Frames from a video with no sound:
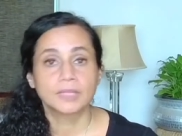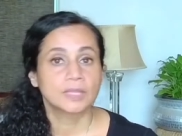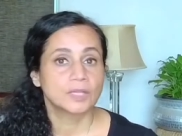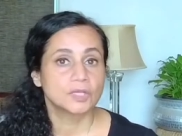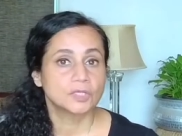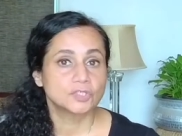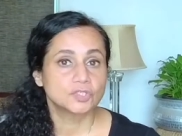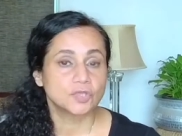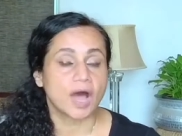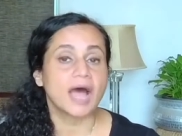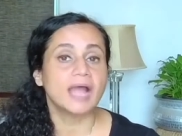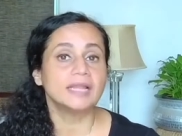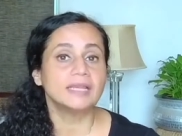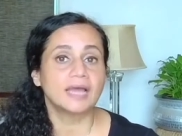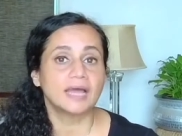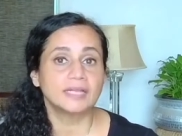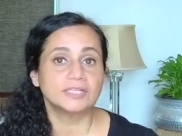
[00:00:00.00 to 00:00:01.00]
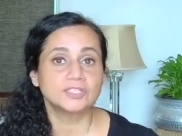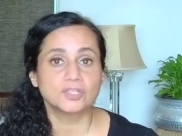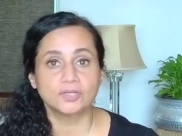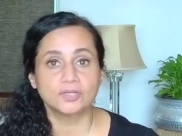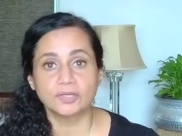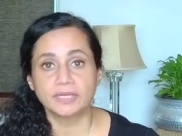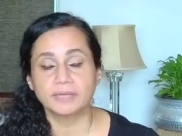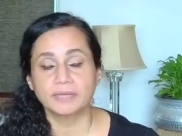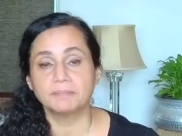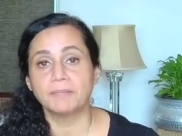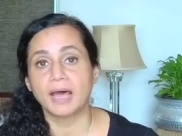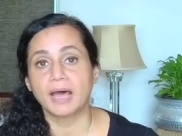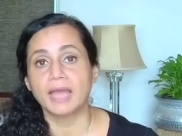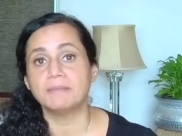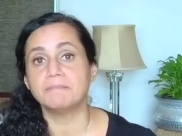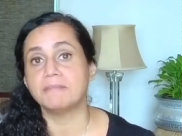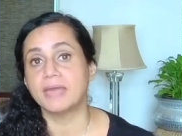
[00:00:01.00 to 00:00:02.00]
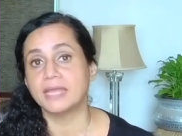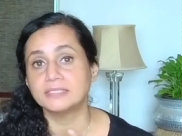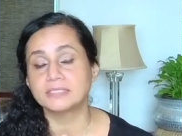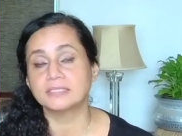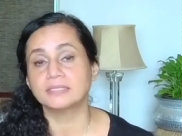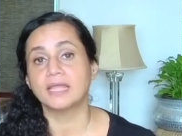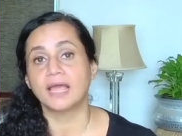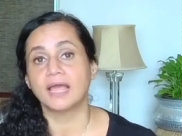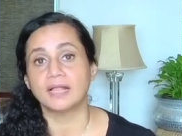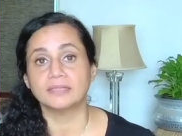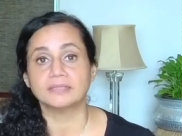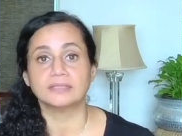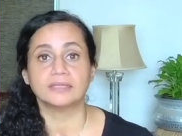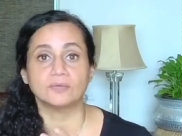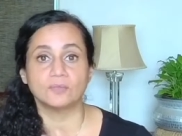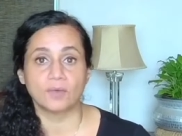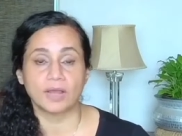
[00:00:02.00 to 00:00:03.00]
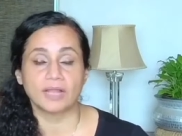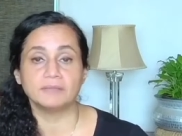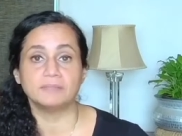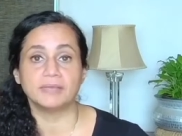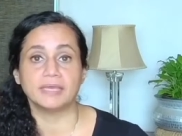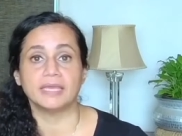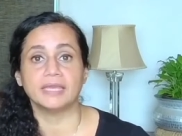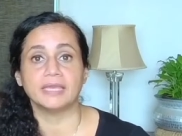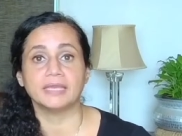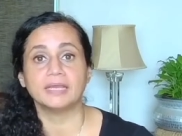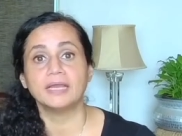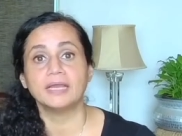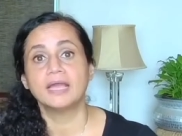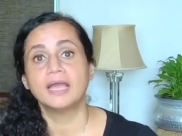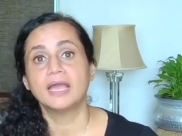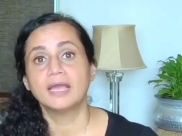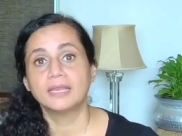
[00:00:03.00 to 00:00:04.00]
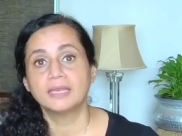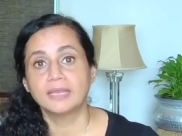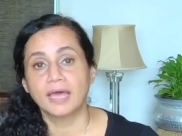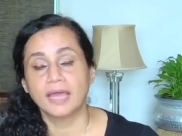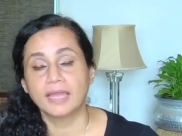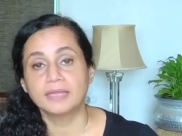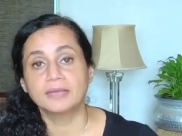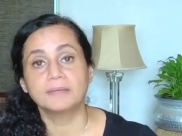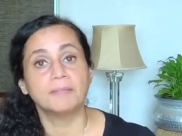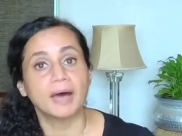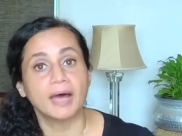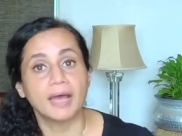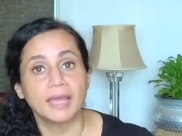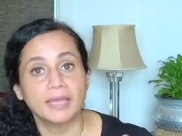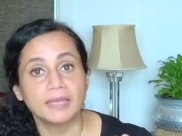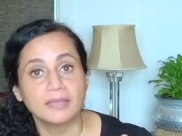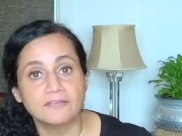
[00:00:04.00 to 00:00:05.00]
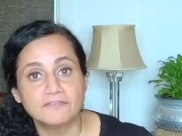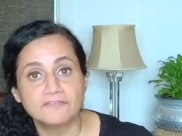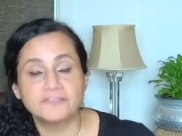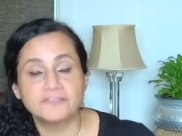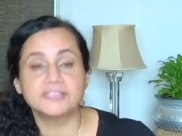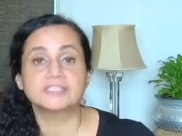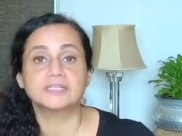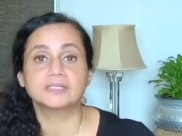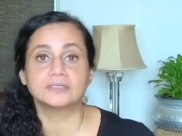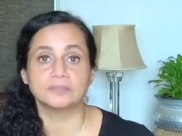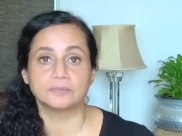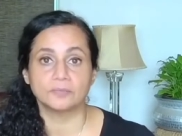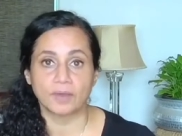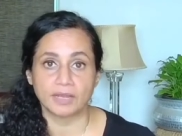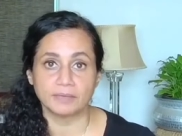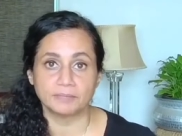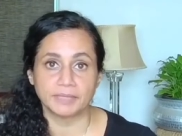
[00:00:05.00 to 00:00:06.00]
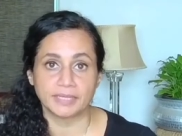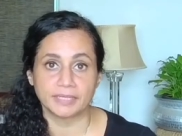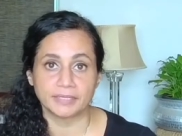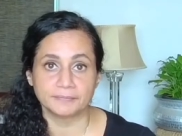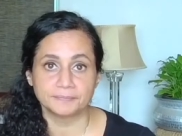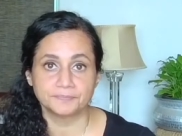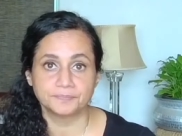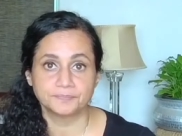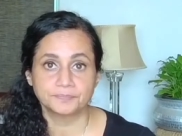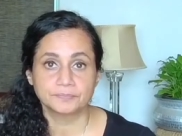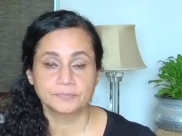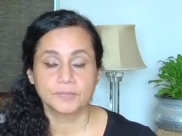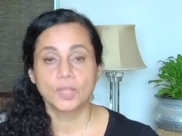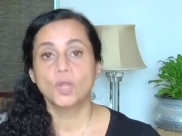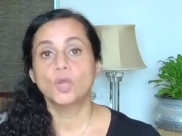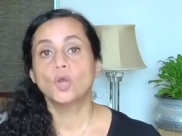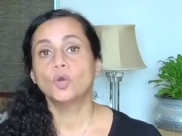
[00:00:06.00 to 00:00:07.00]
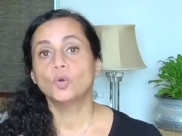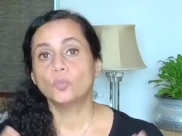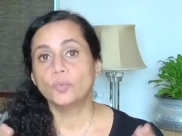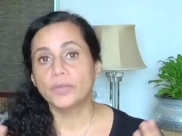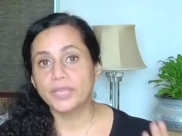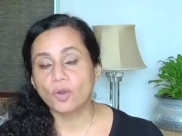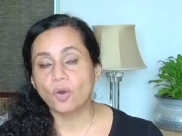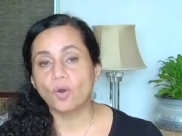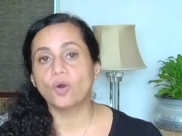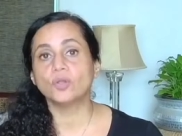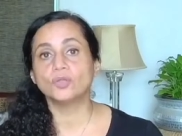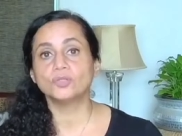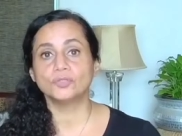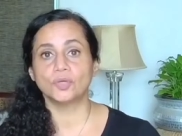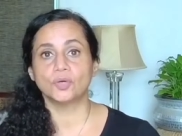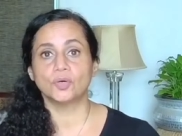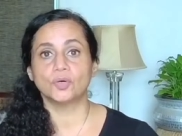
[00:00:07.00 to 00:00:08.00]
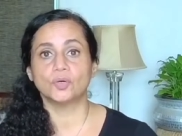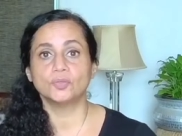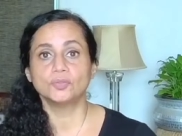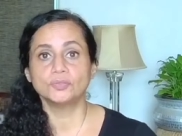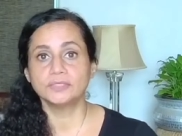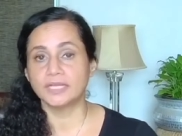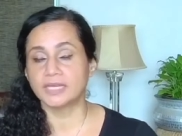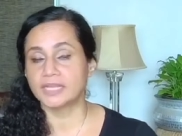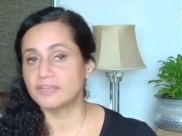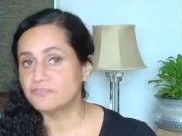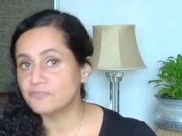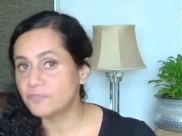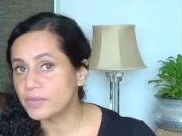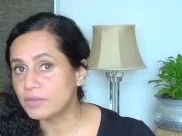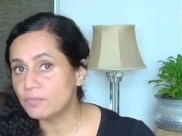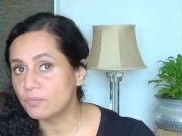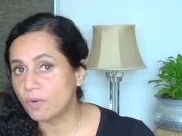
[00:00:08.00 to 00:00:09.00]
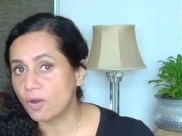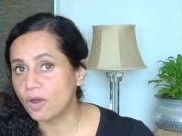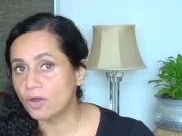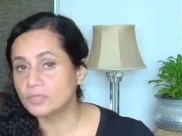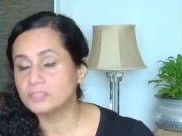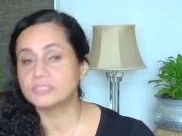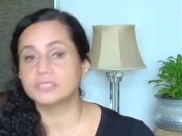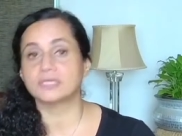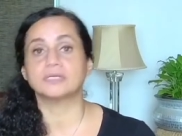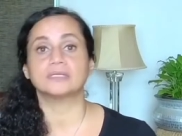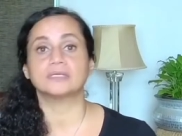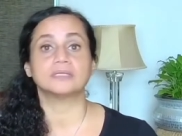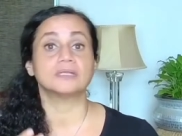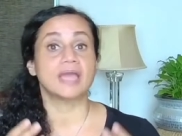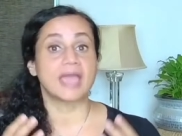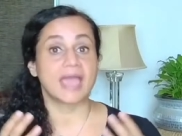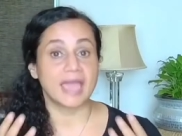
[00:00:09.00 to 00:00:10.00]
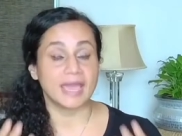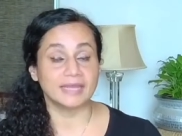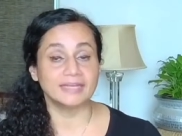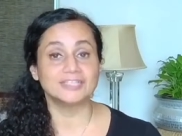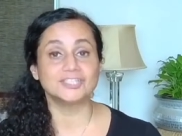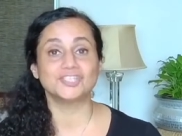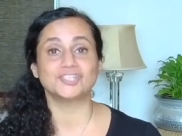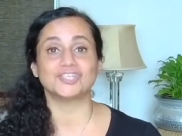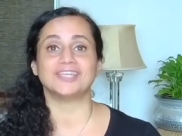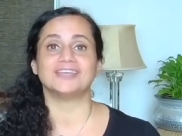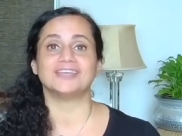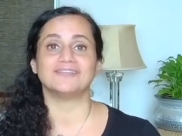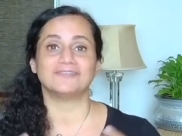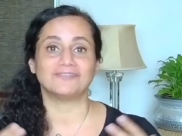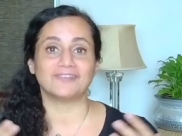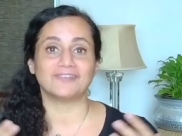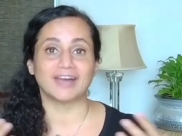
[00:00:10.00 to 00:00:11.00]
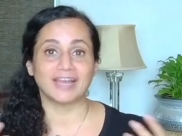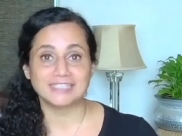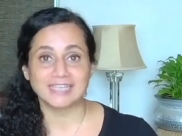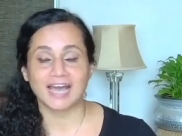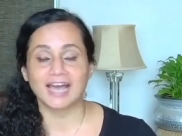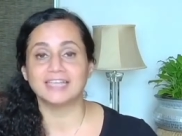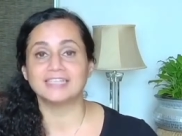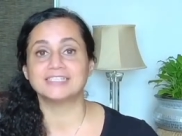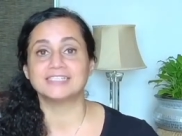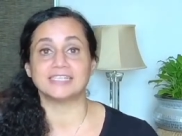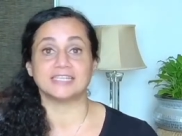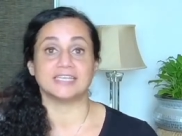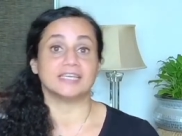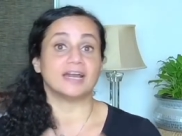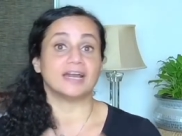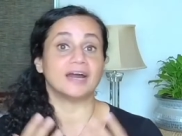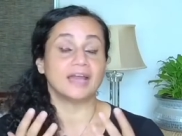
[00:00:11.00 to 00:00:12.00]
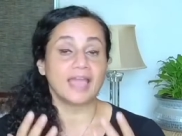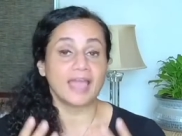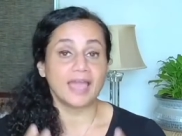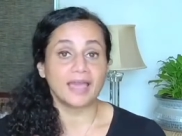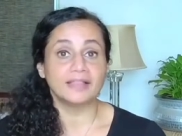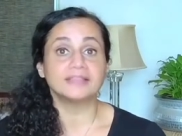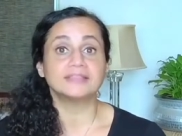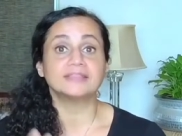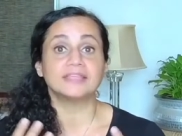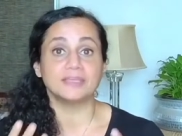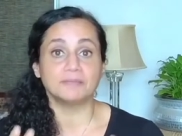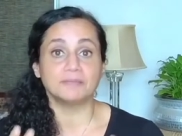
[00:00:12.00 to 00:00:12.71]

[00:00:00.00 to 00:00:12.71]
So I like to look at my mental health and well-being like my physical well-being. We all know that if we want energy, vitality, a healthy